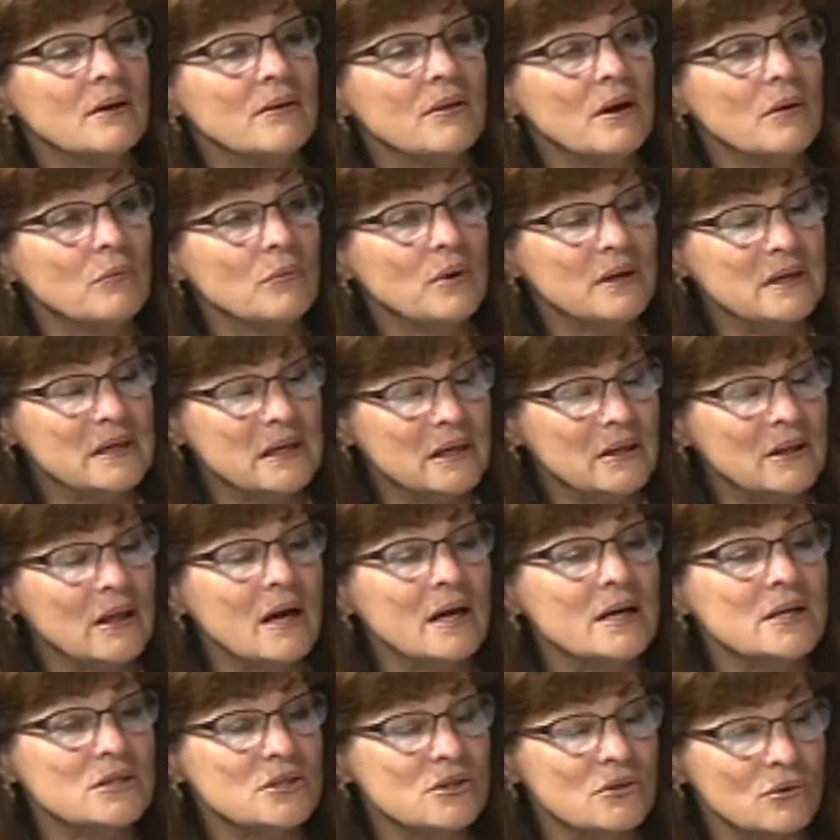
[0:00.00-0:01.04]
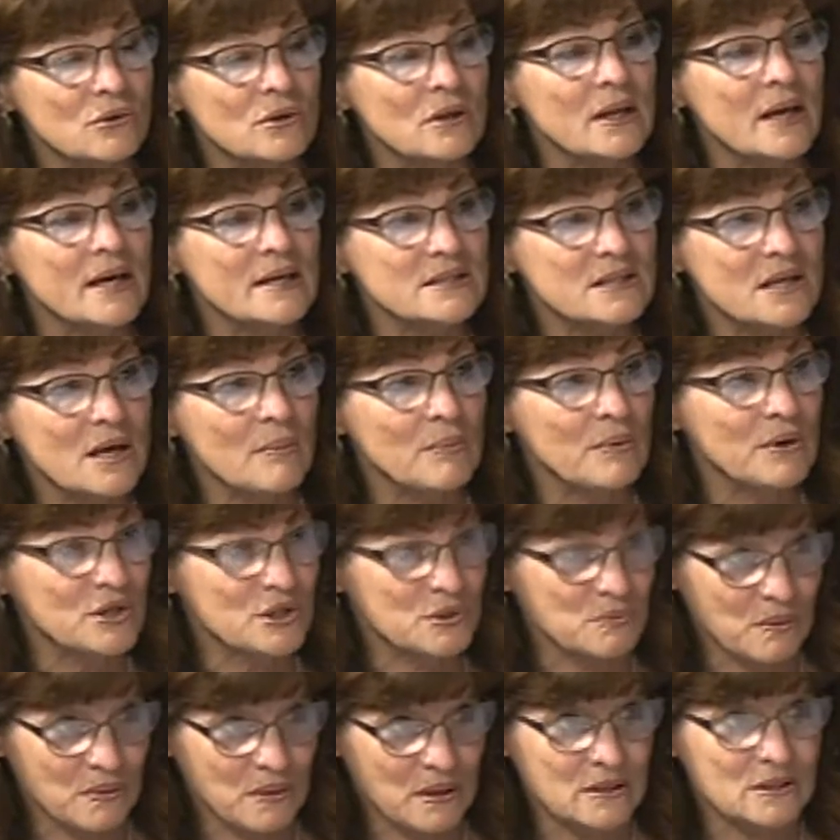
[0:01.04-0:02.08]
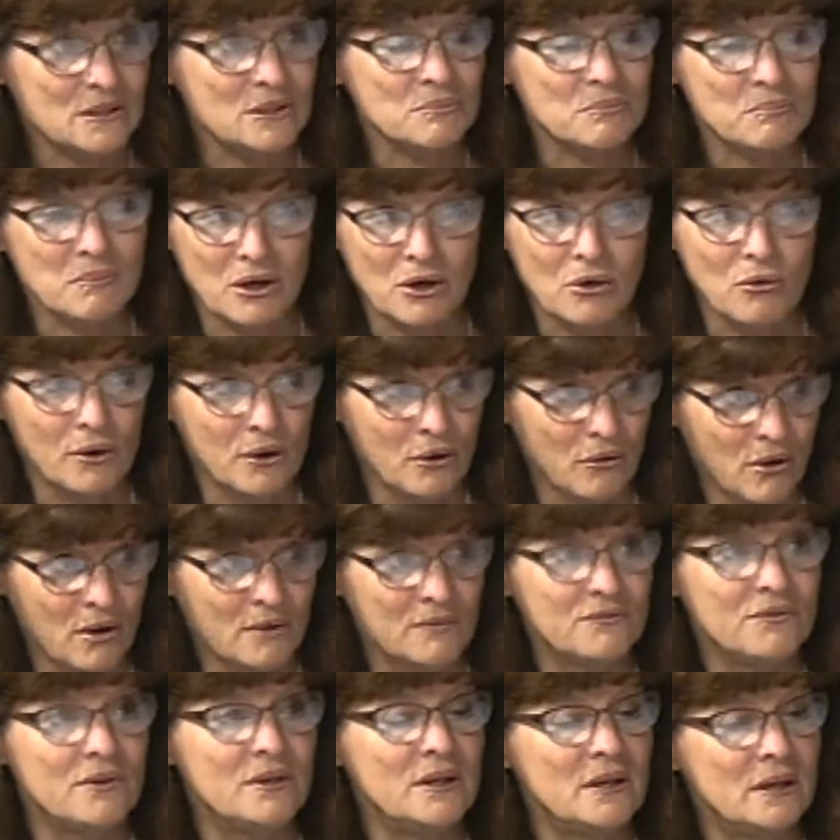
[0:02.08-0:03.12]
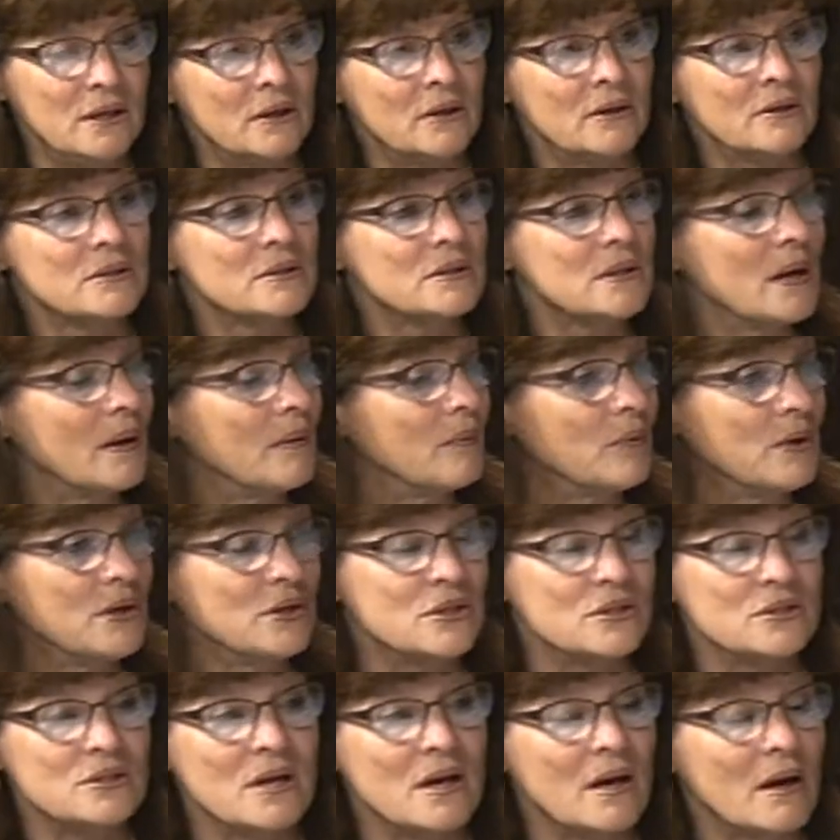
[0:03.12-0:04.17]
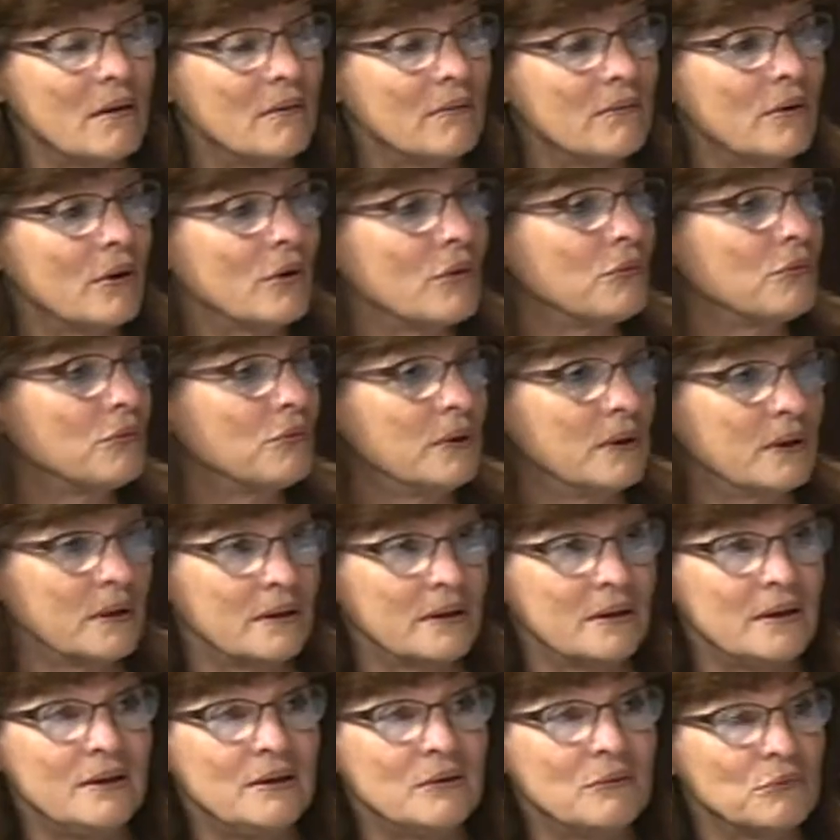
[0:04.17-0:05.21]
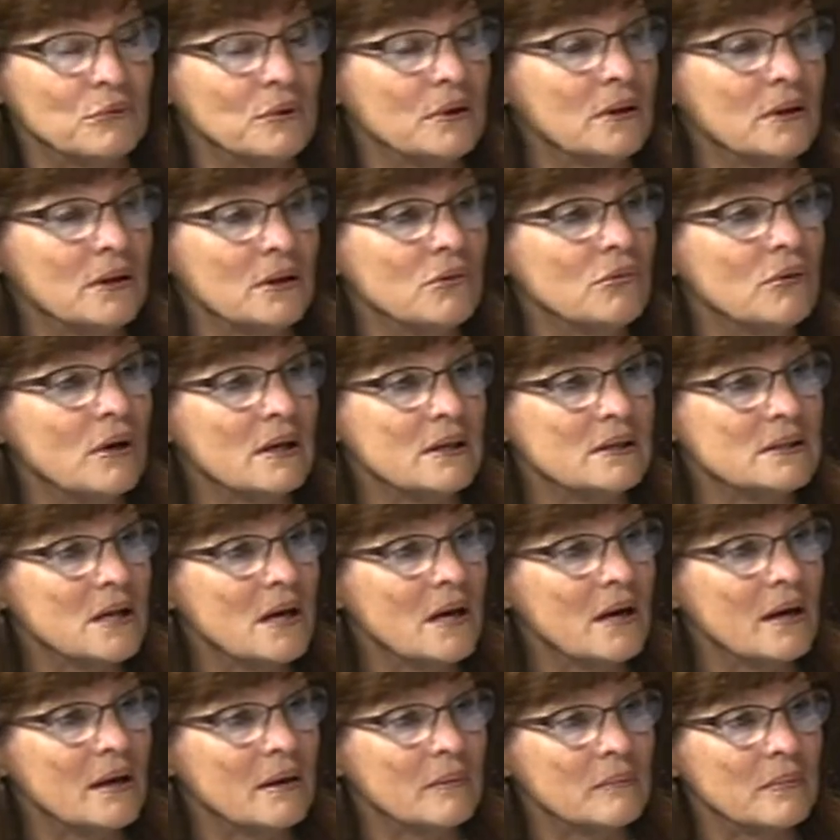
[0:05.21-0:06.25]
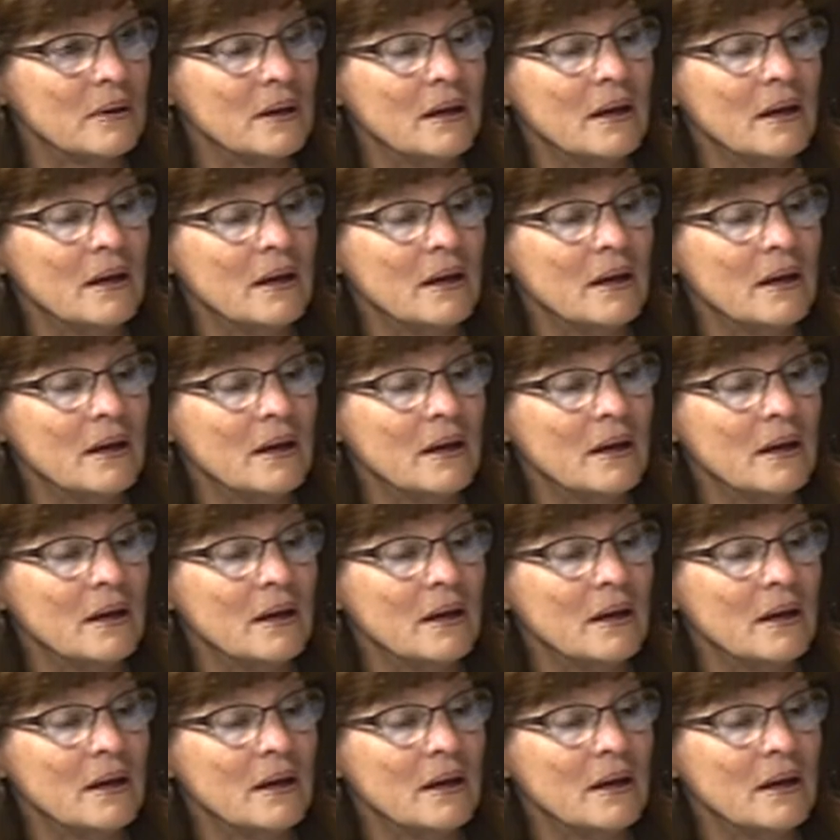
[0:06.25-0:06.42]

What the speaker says: we did at the high school the last couple of years, but this has been going on for years, and we just have a really, really great time.